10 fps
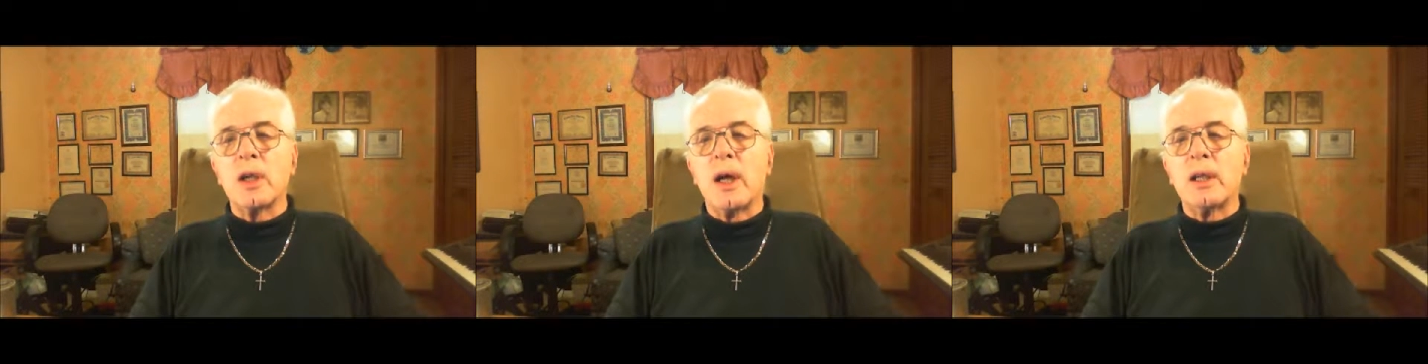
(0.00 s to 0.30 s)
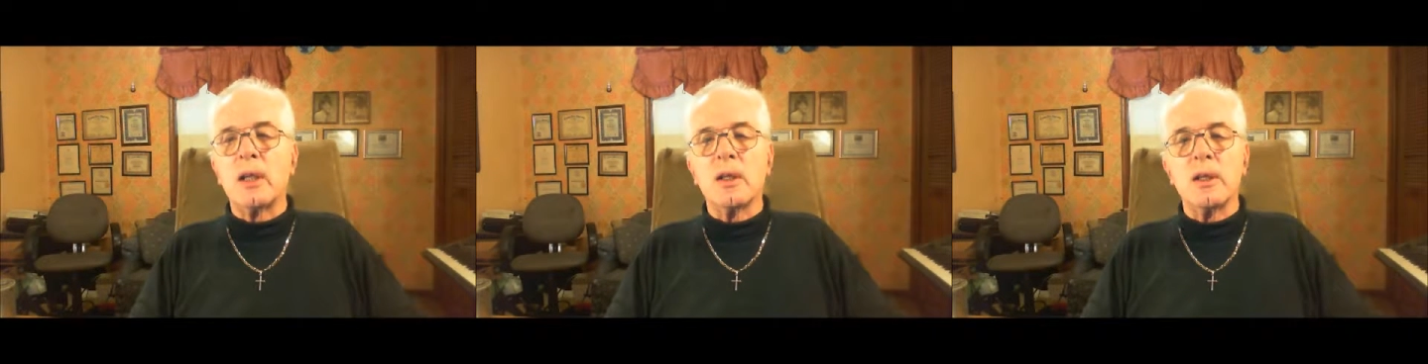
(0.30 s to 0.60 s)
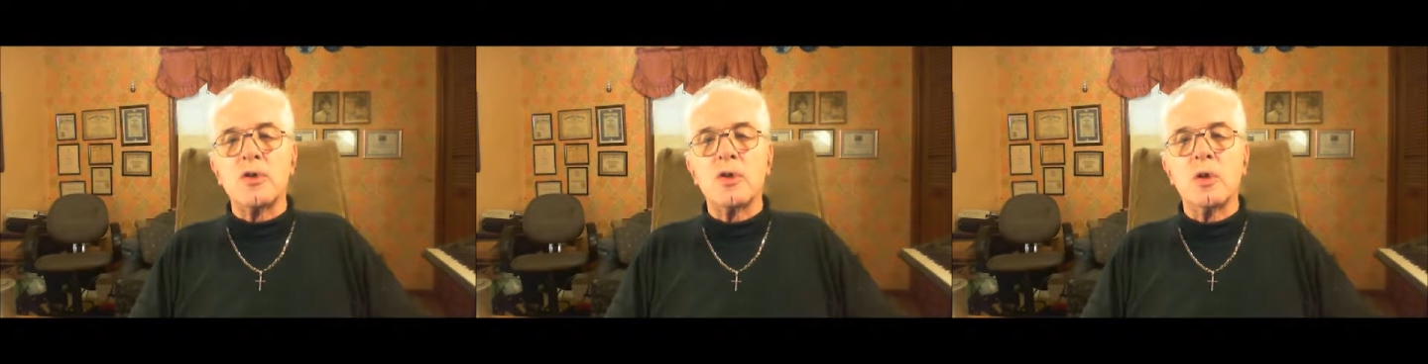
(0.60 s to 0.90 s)
I can
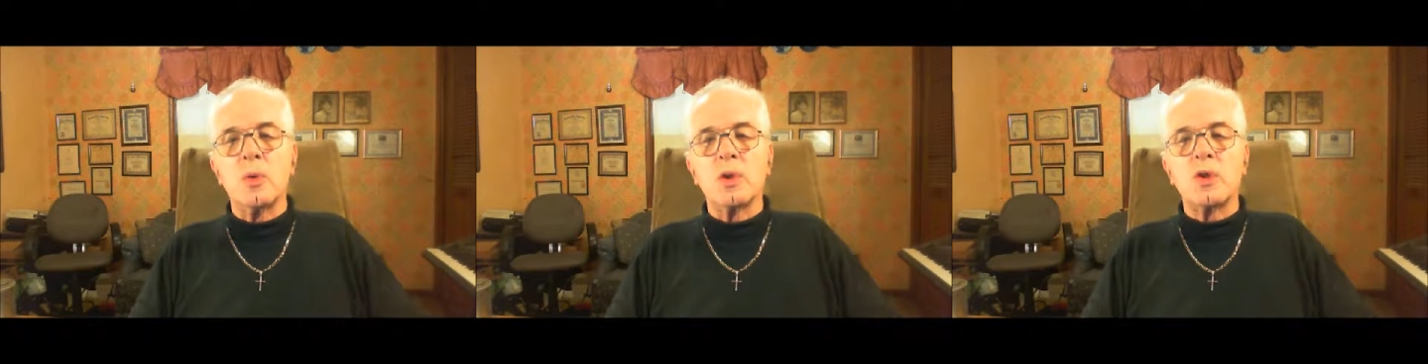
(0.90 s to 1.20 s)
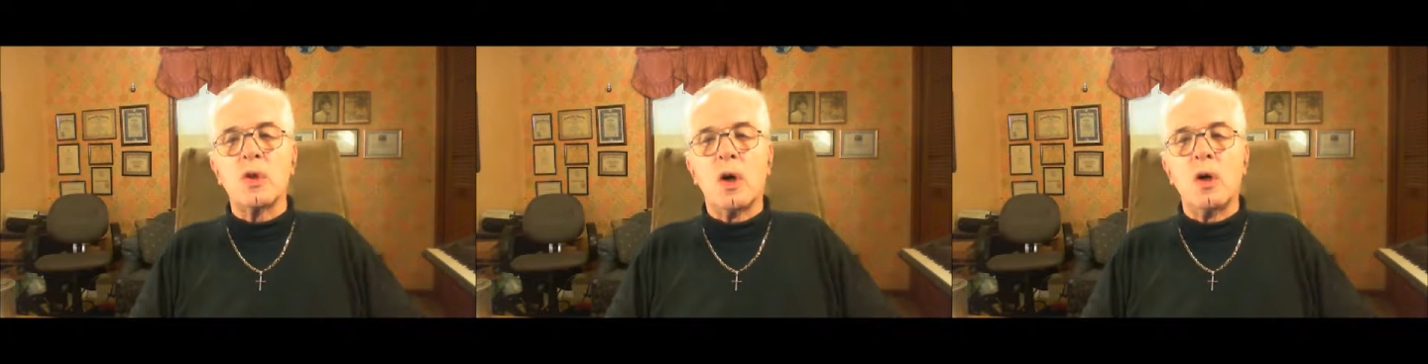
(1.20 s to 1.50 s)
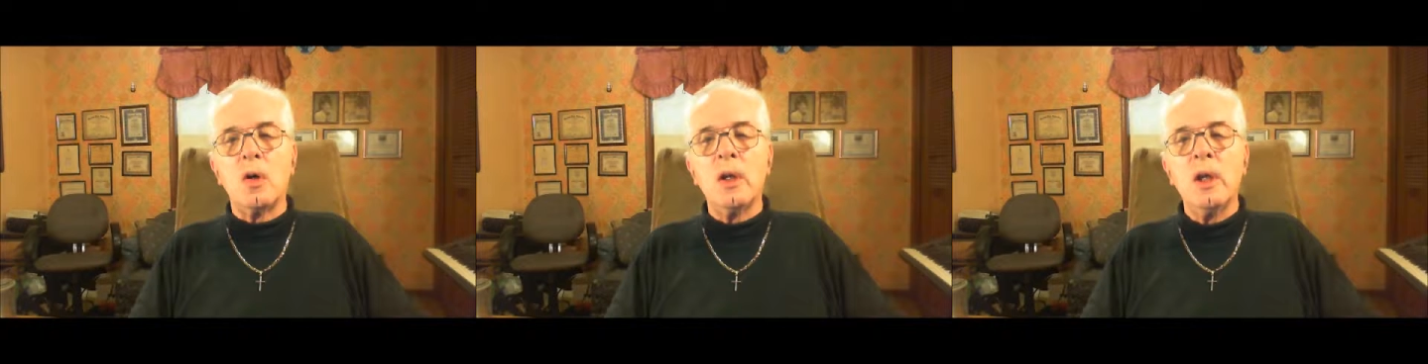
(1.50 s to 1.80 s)
listen to a
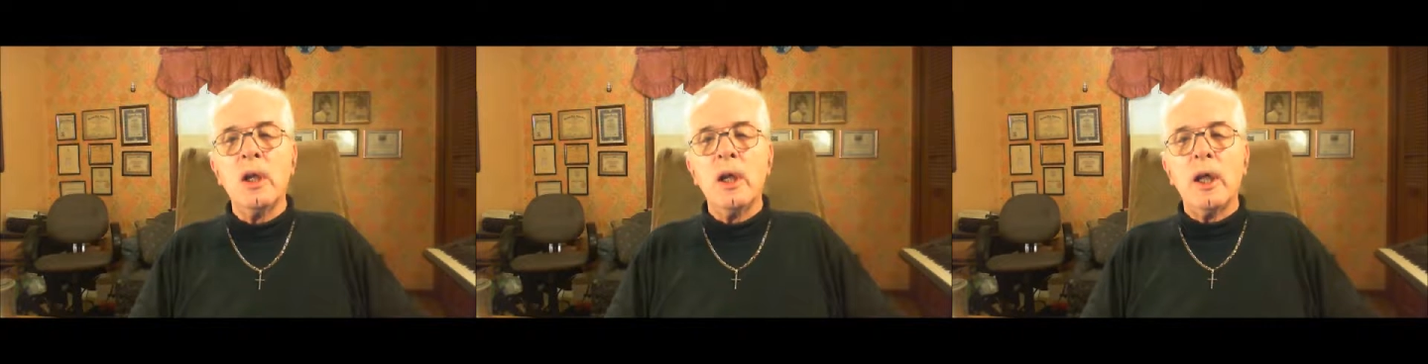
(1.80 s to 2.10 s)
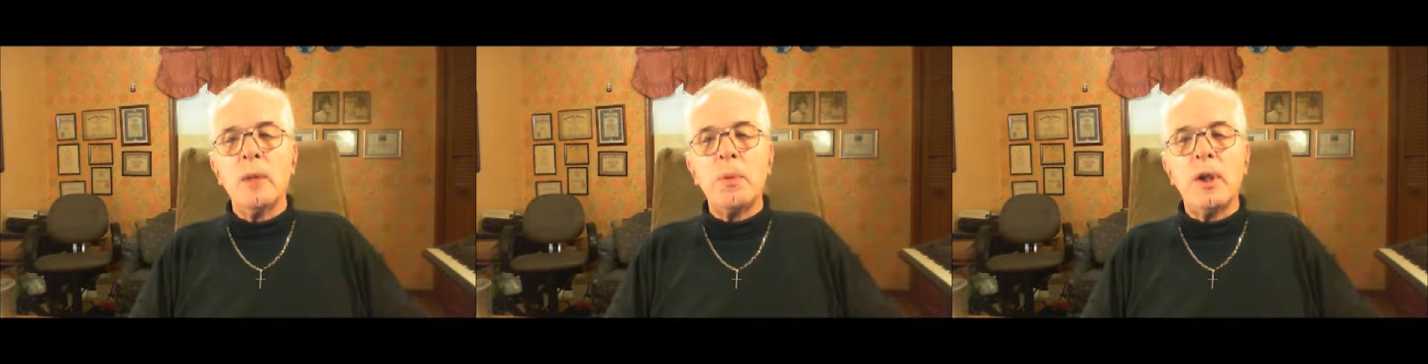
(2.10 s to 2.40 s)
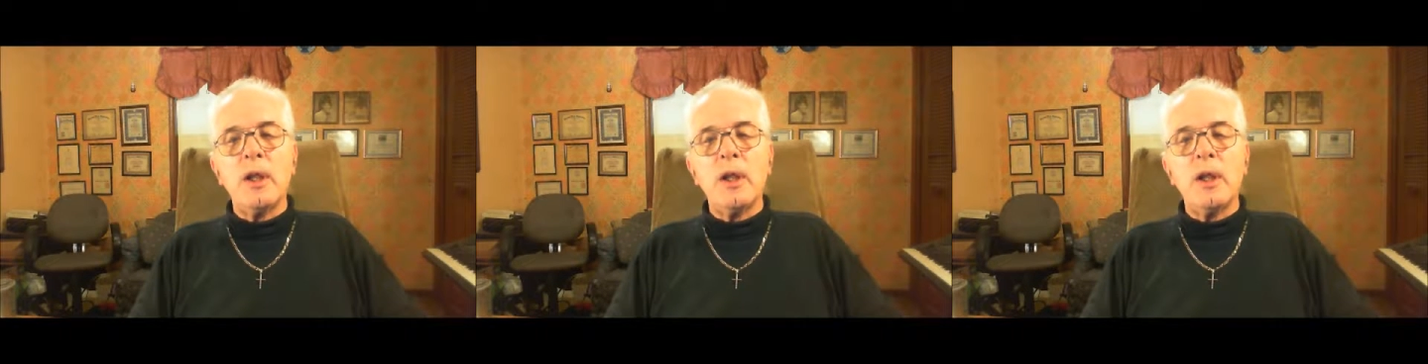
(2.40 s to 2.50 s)
song and play